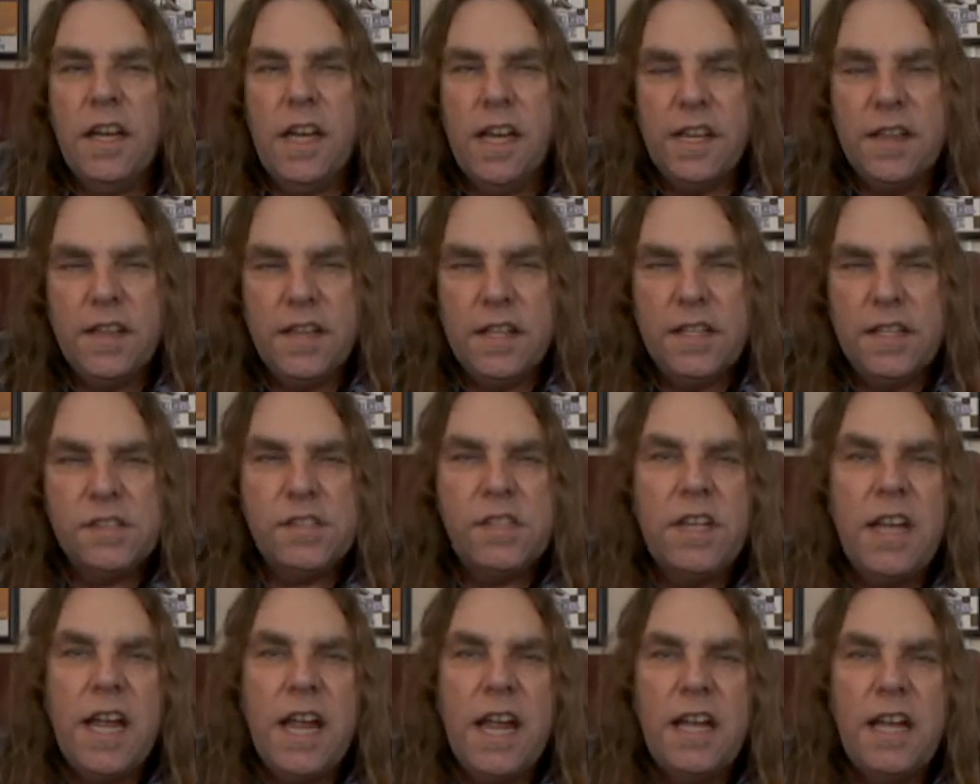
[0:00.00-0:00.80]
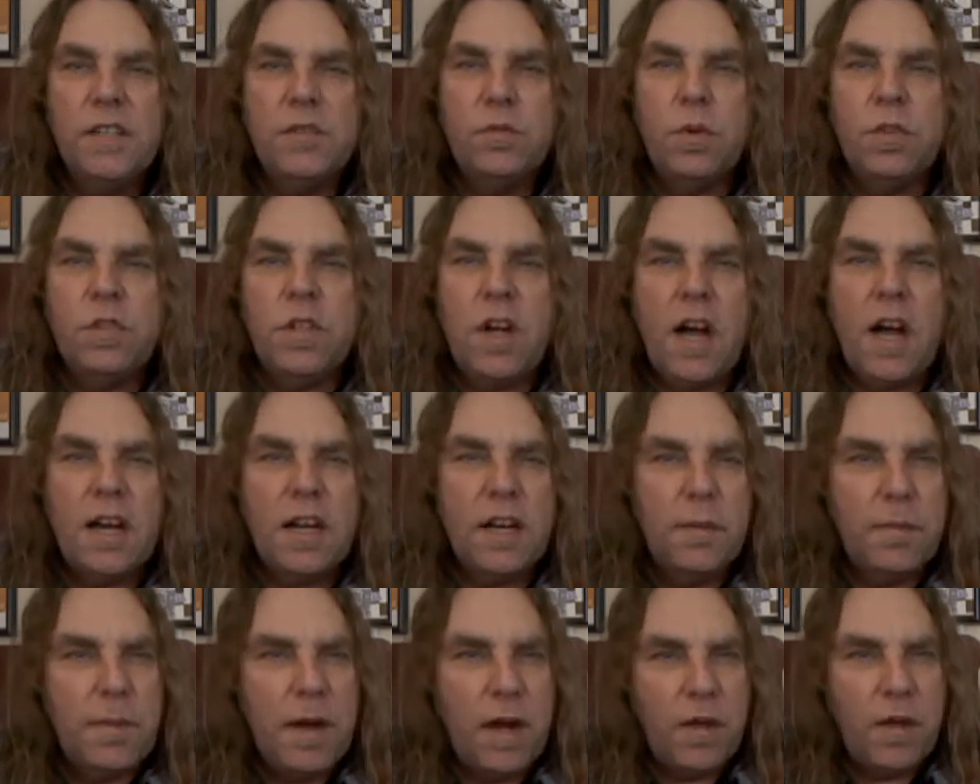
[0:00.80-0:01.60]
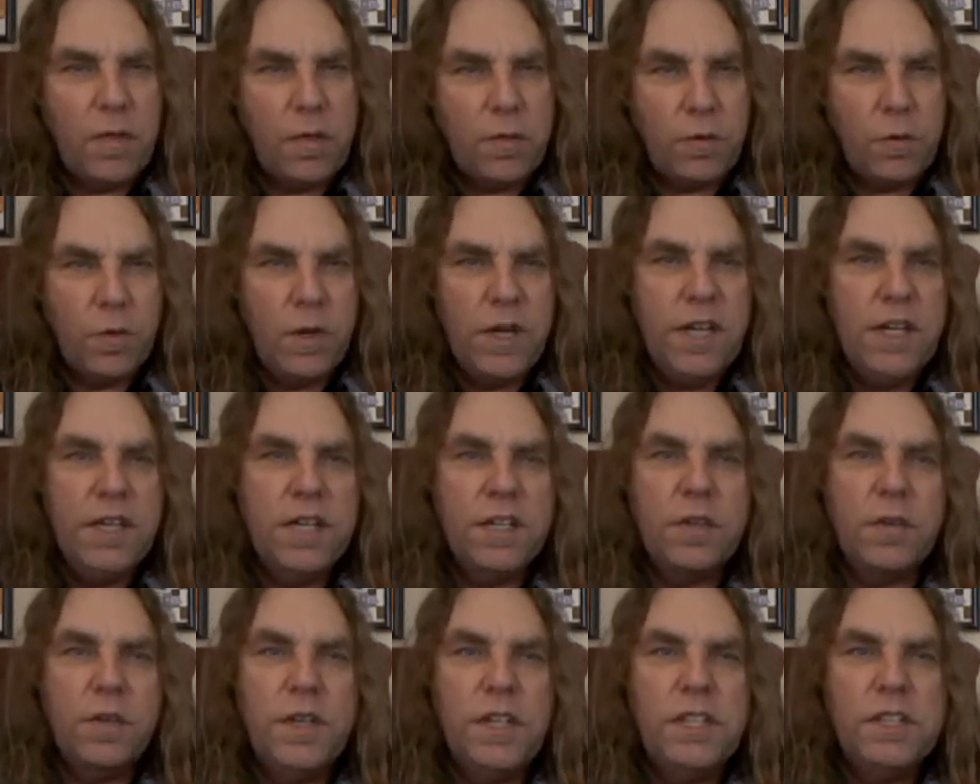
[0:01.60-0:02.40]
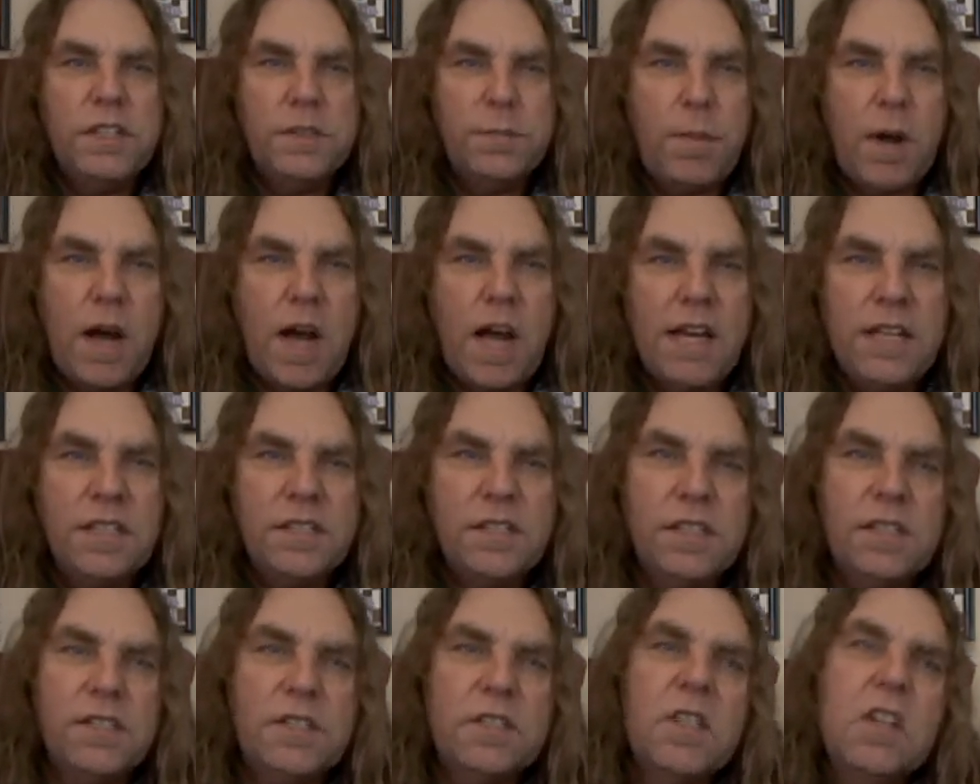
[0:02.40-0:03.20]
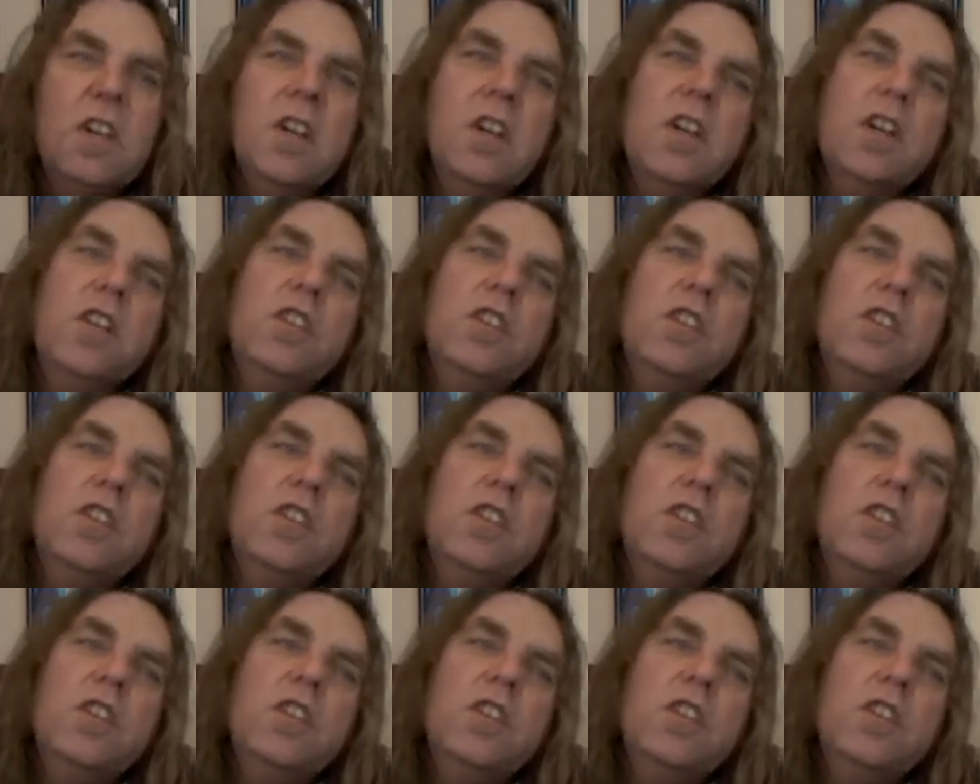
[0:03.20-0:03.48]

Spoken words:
in this case, we're talking about 3 degrees Pisces.